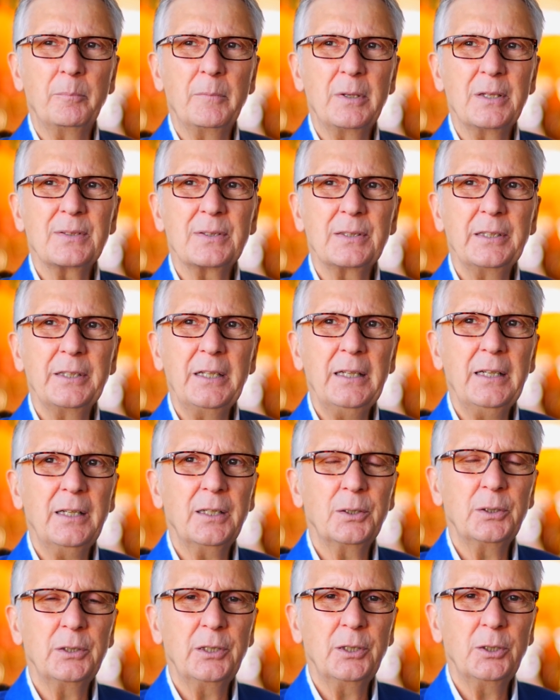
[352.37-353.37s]
misleading
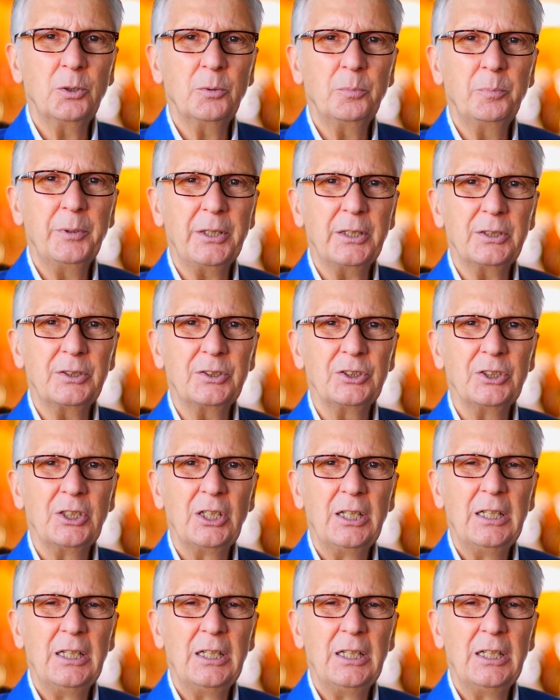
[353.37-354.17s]
a little bit,